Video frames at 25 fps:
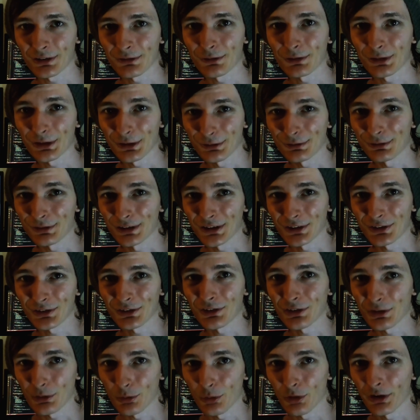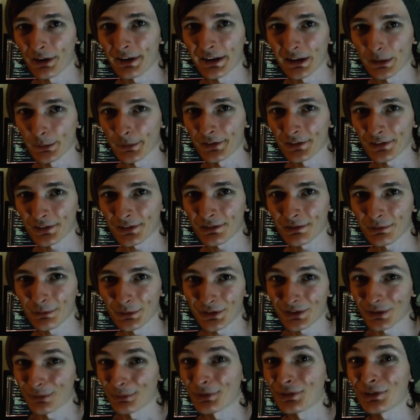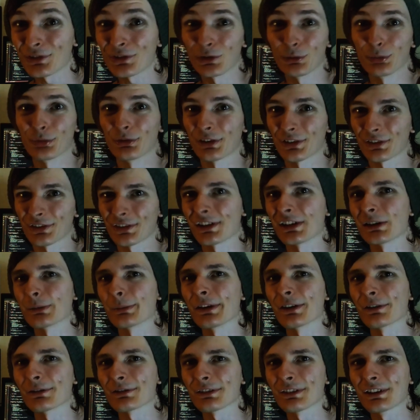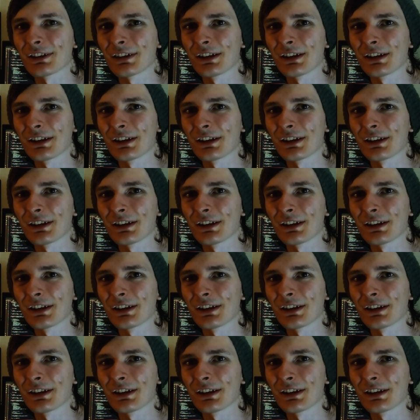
fully fledged UI elements, which I'm super excited about.